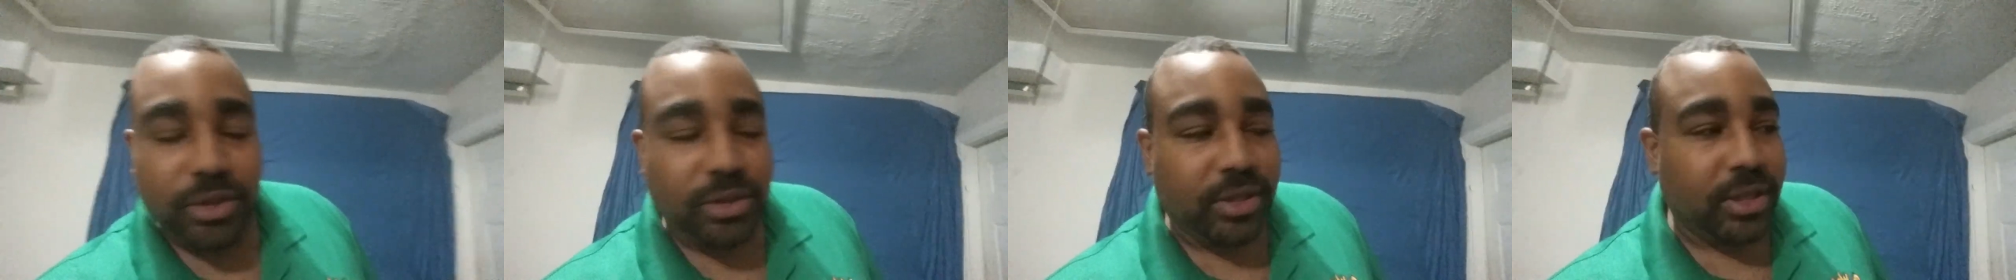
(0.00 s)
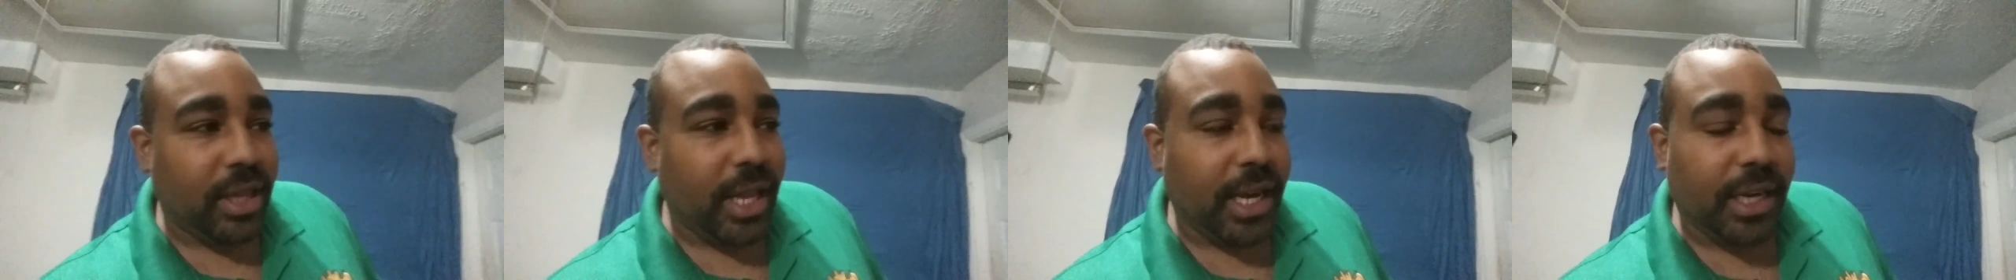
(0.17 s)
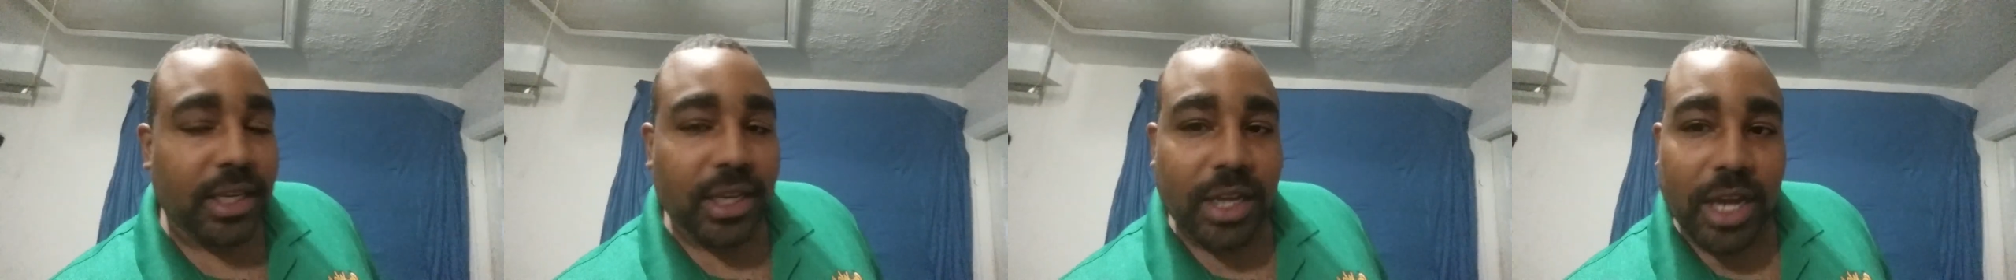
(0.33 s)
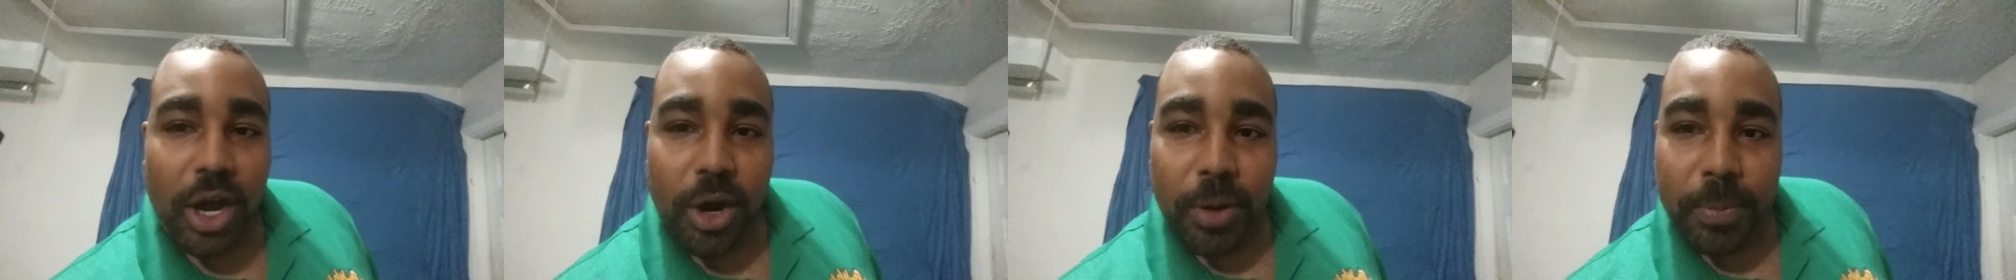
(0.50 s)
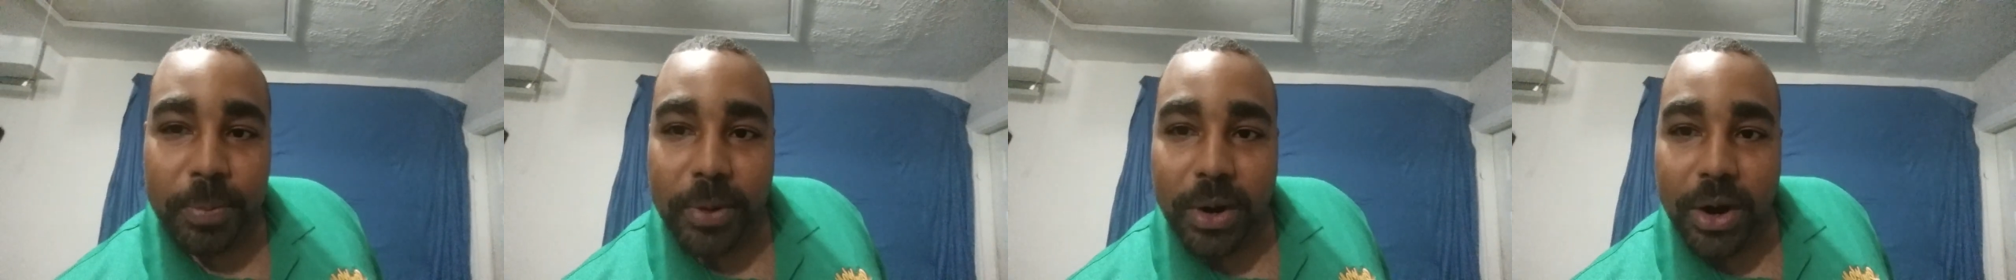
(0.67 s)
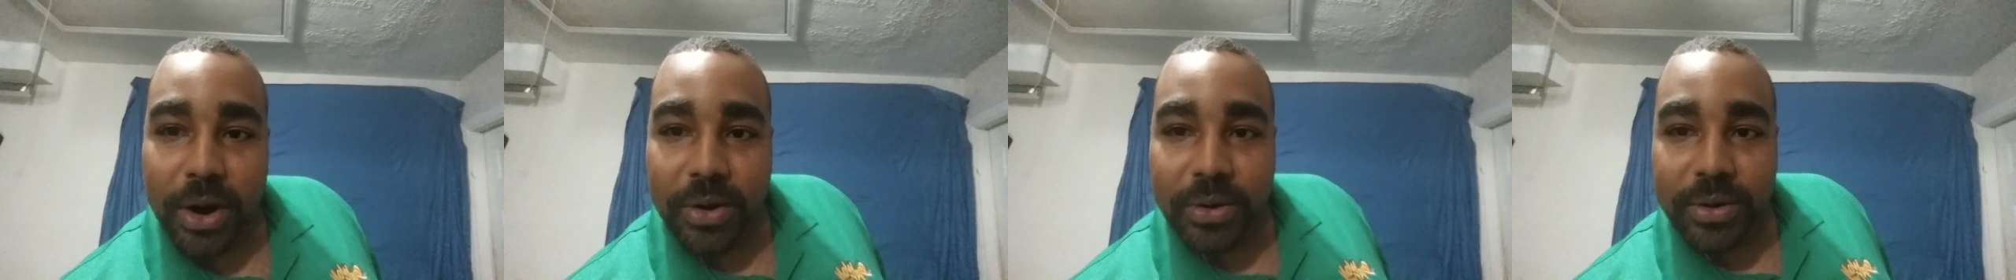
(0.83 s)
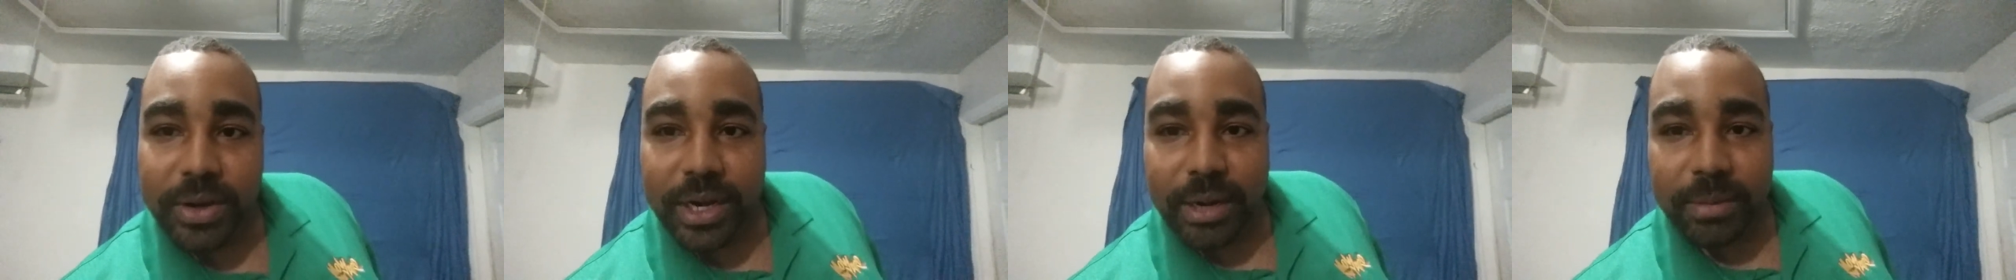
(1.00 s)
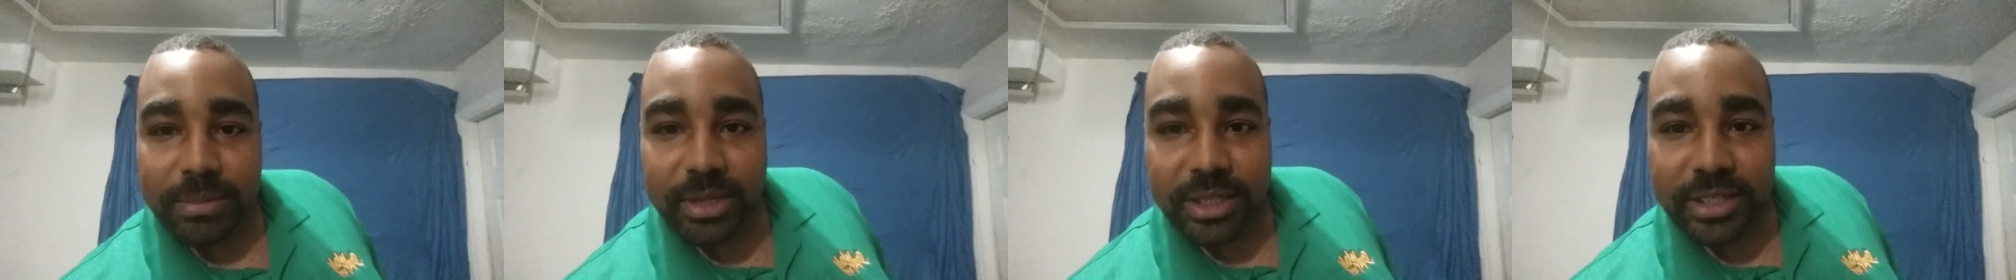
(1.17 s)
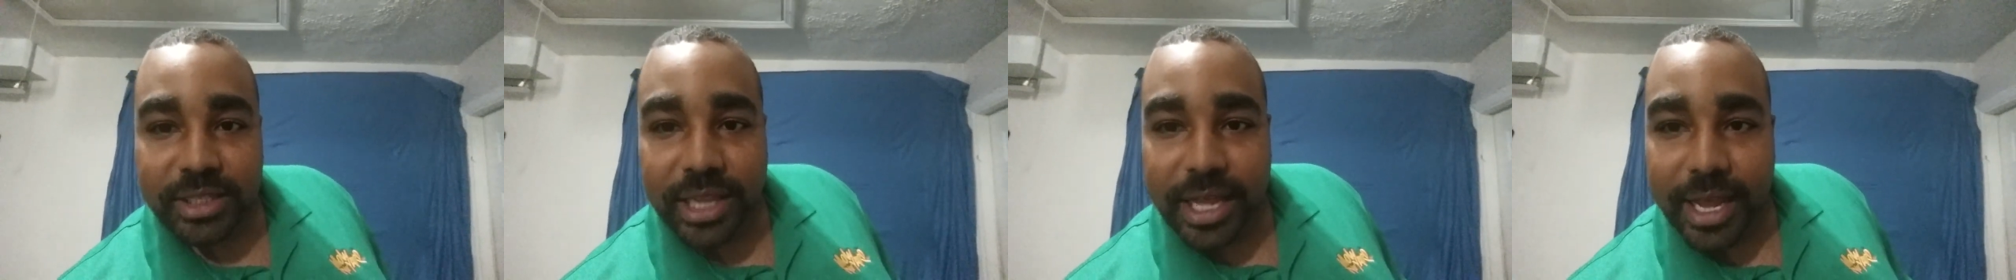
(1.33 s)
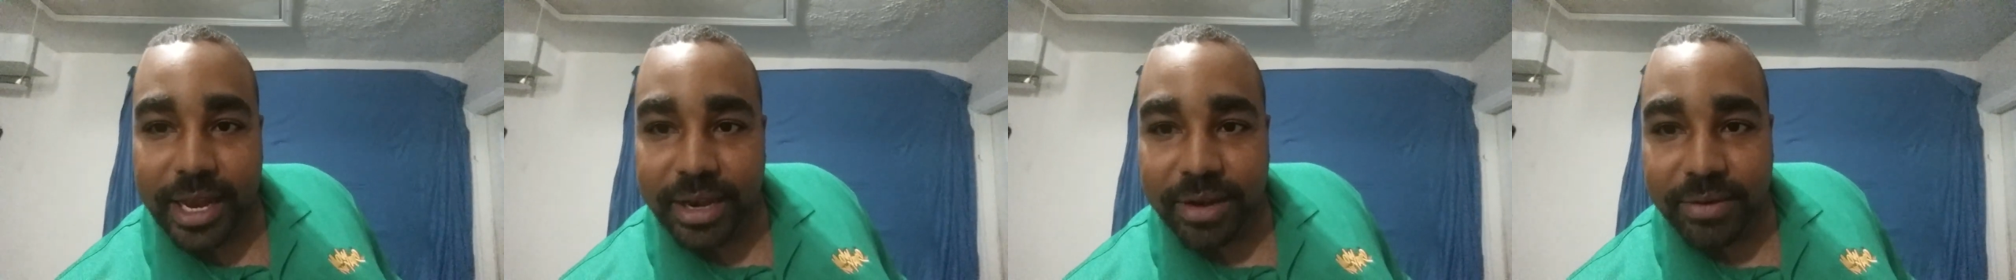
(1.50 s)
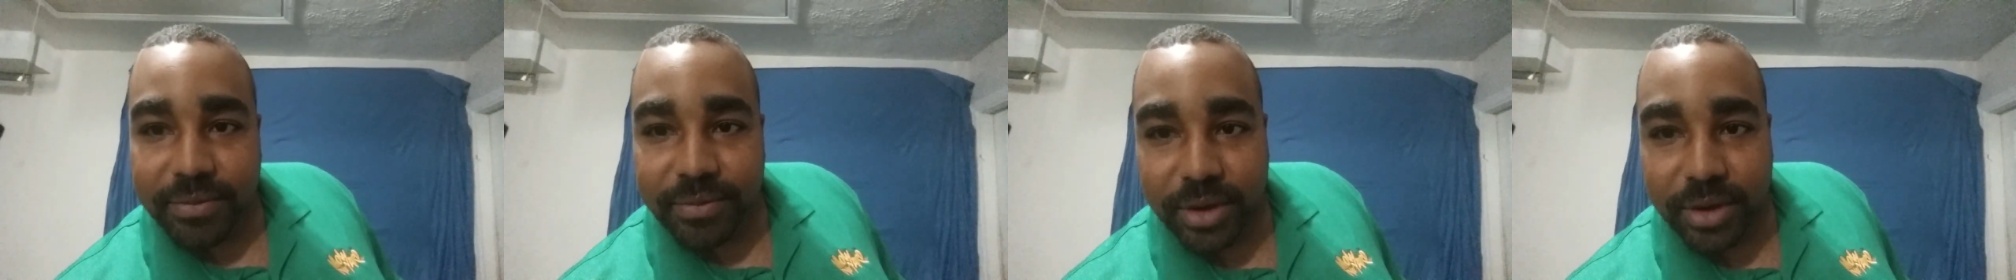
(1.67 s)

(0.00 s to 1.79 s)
using like the GoPro and I'm just letting